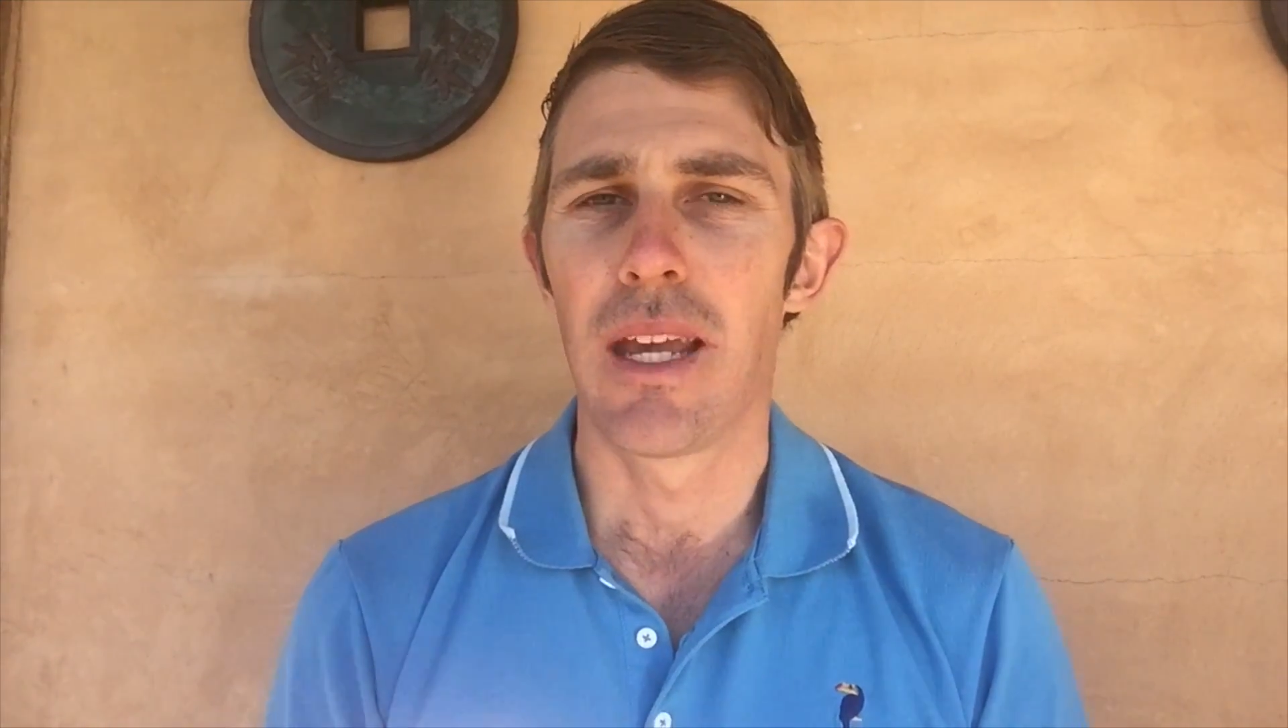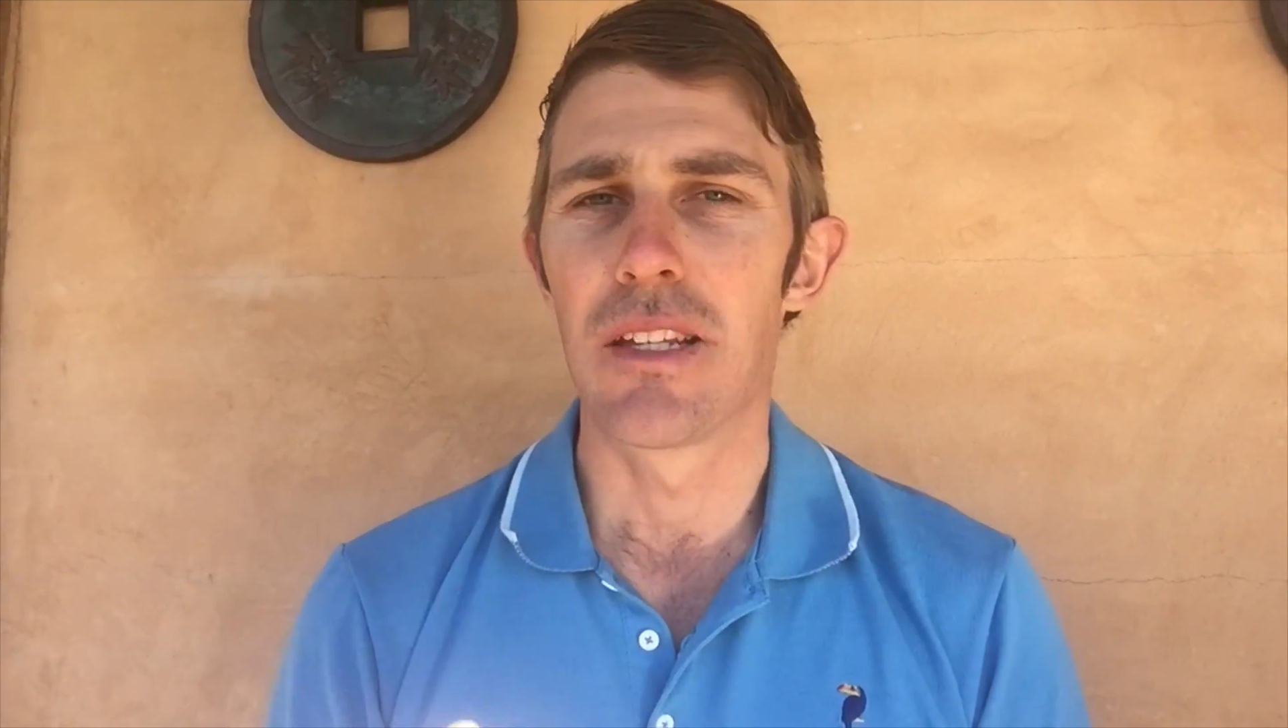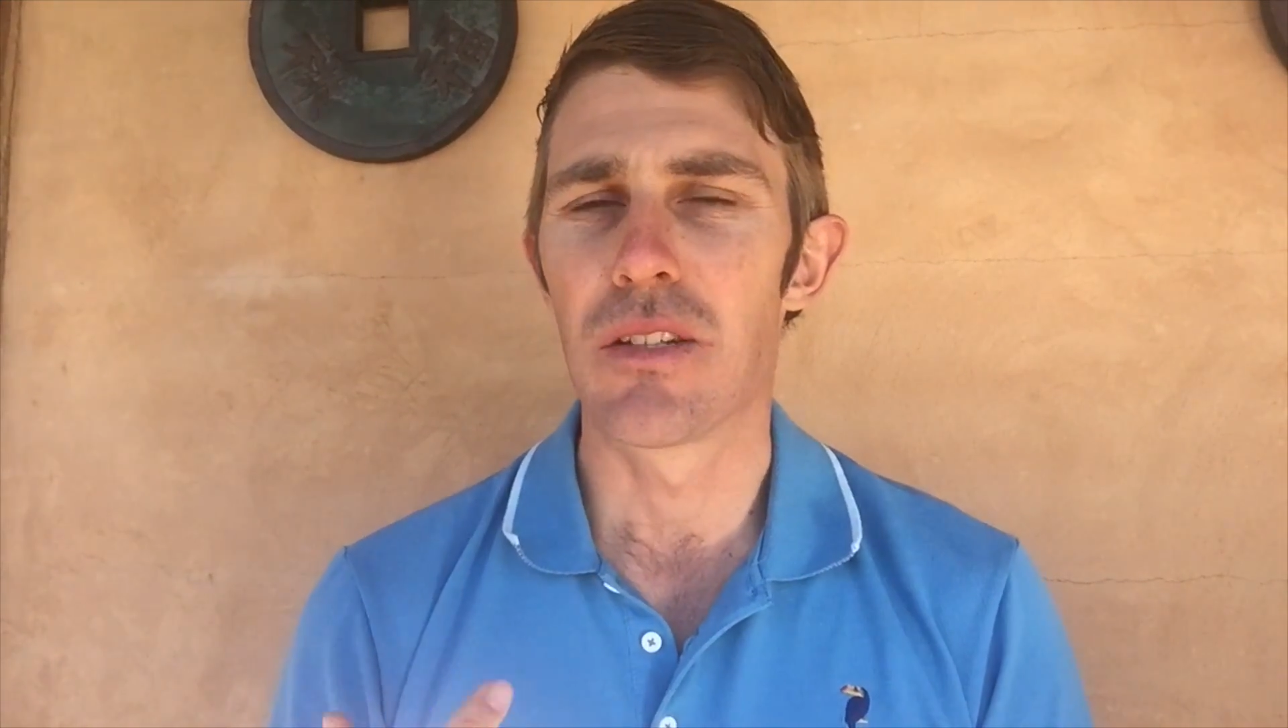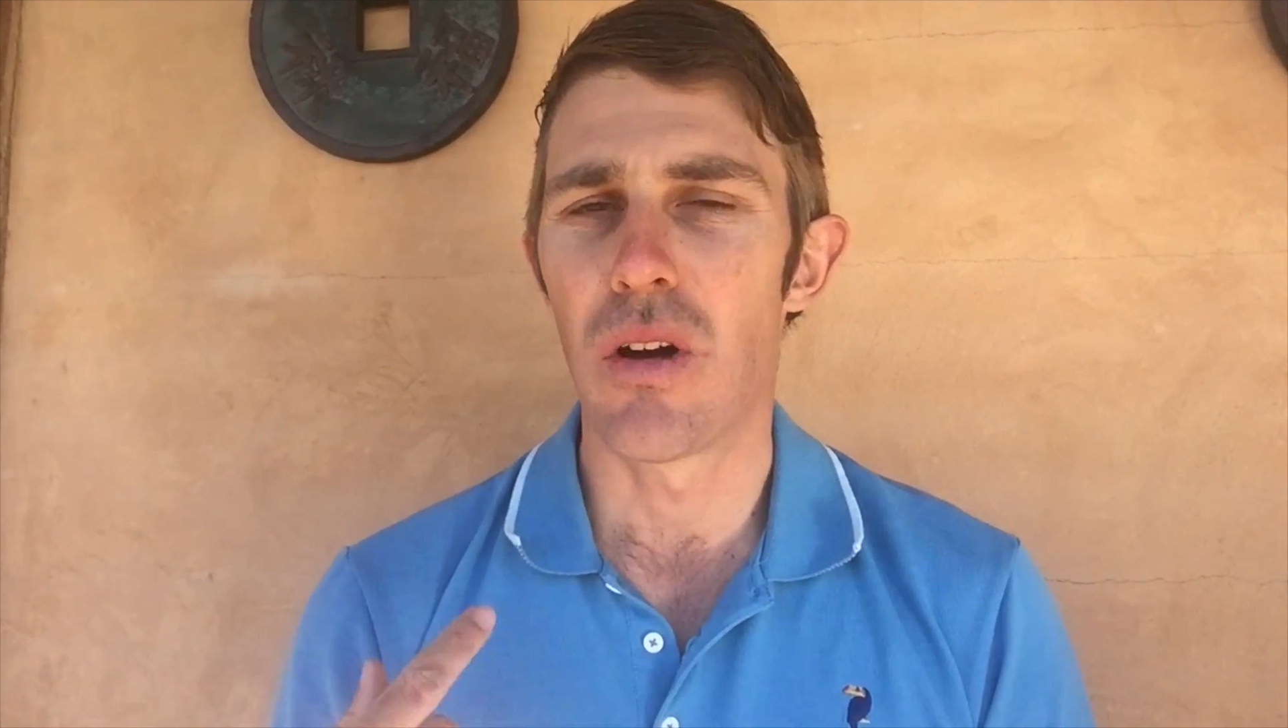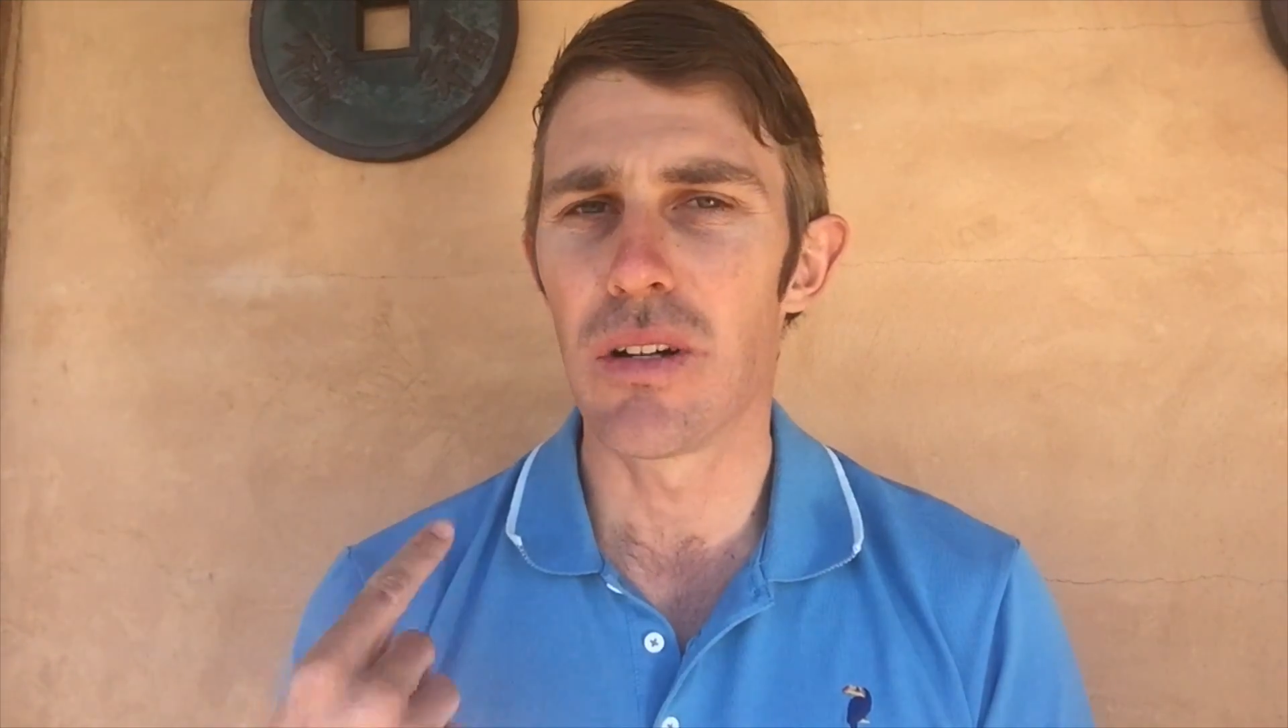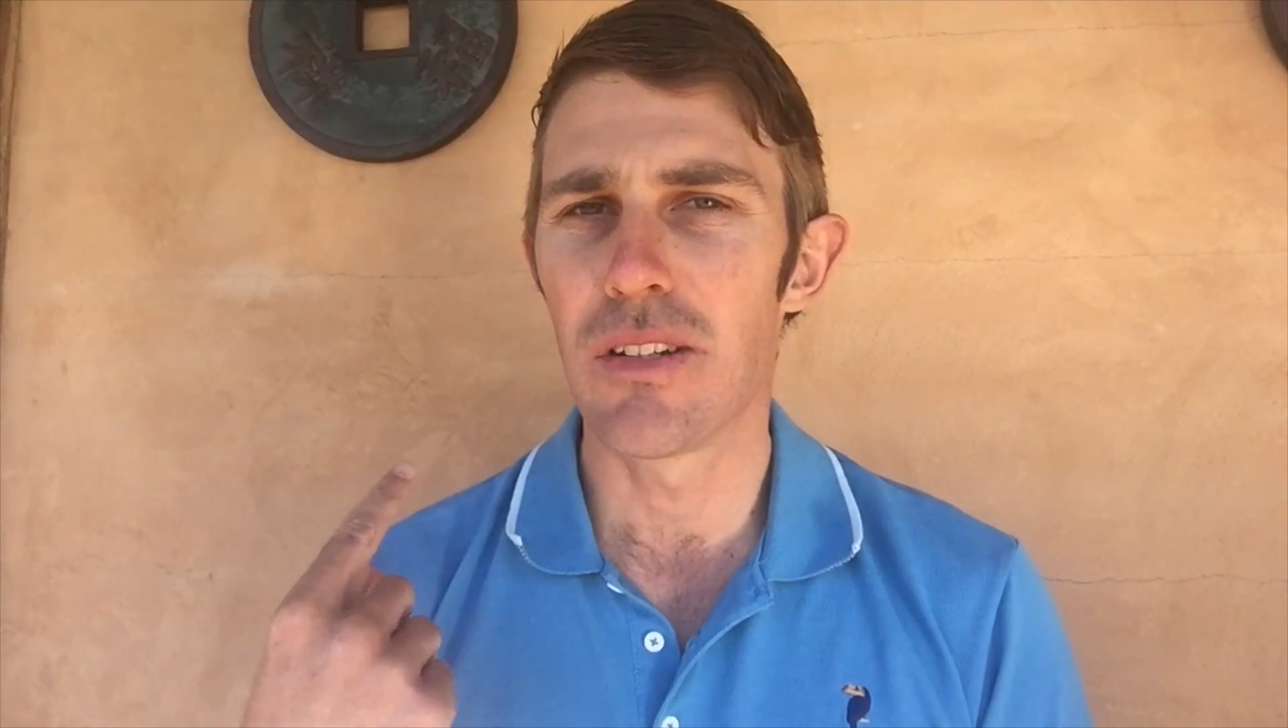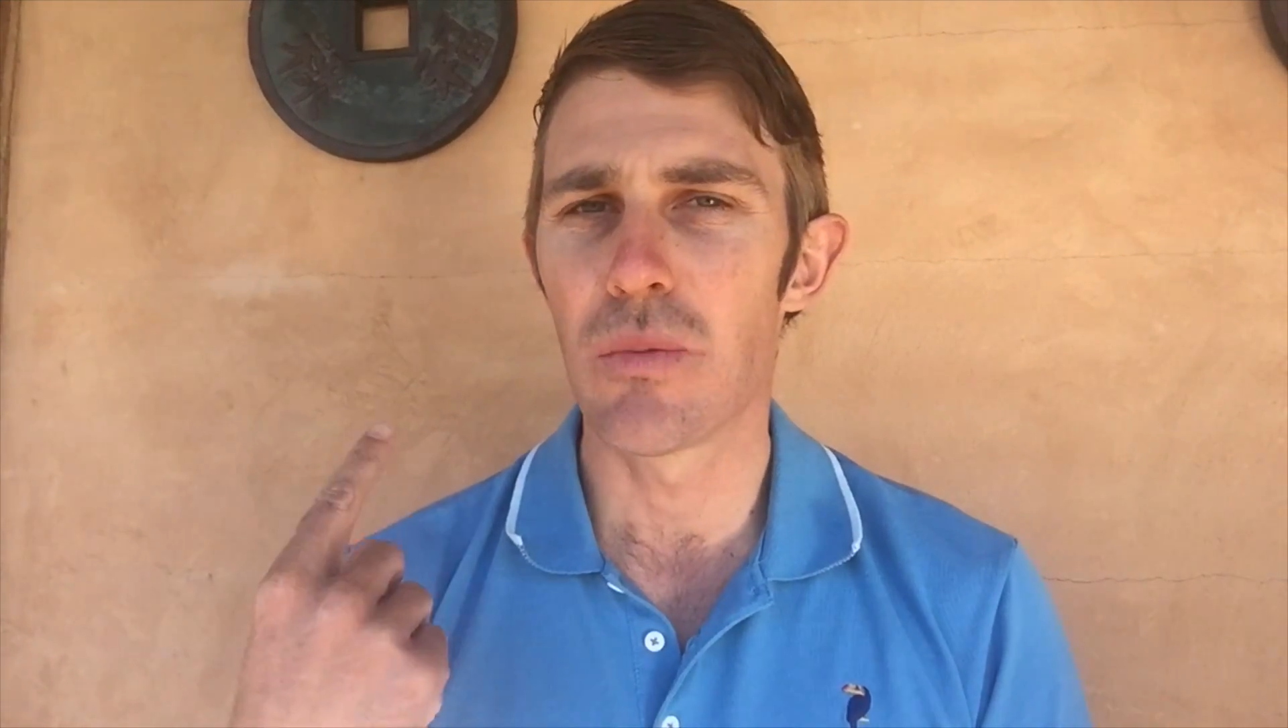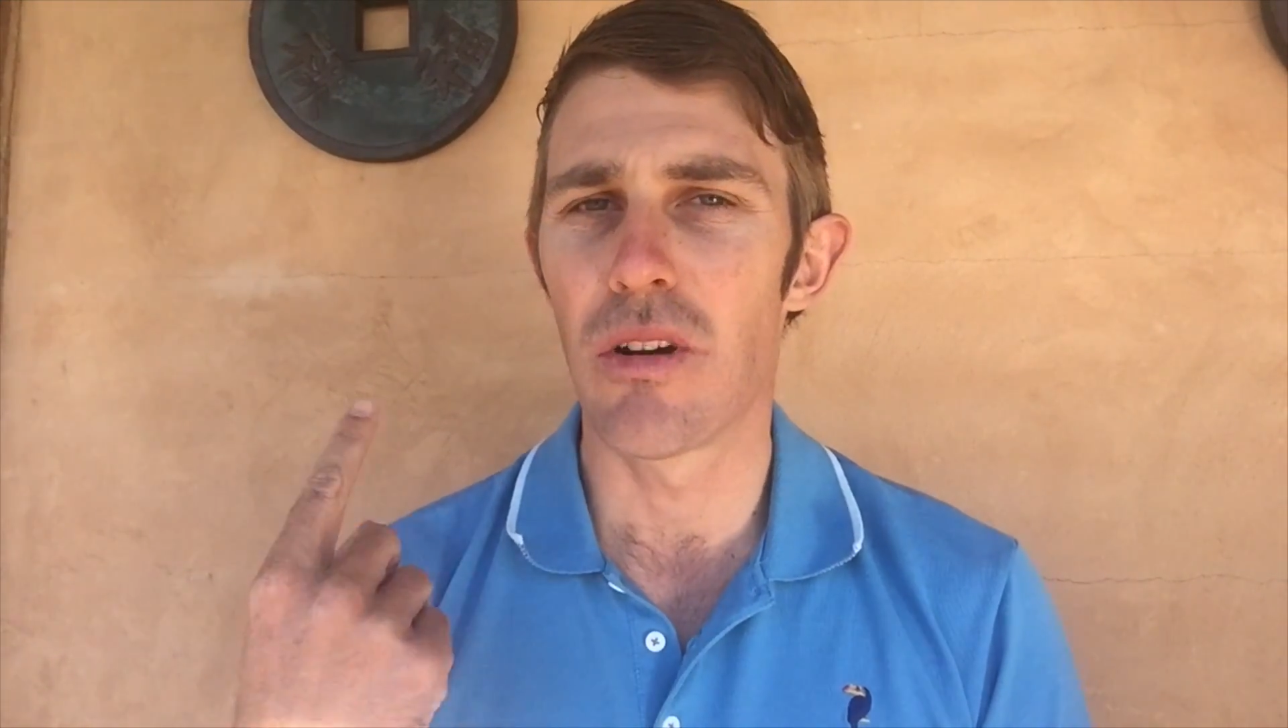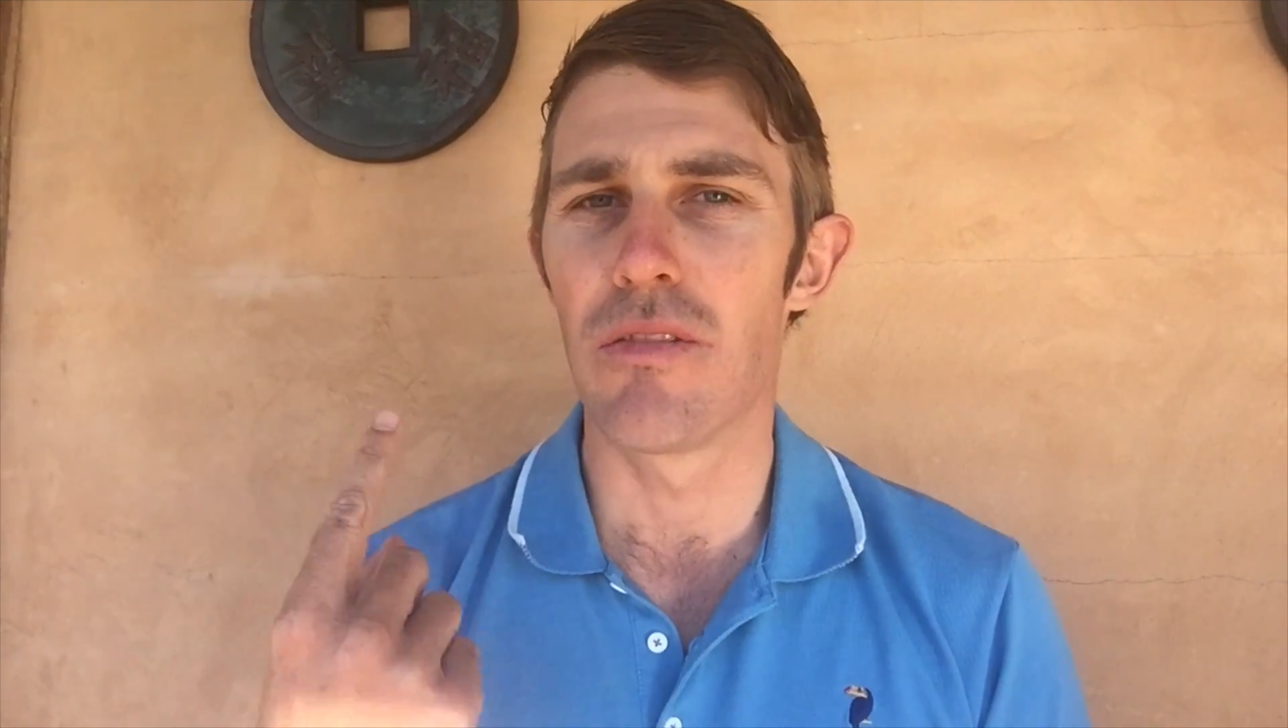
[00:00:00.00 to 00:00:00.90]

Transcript: as long as we're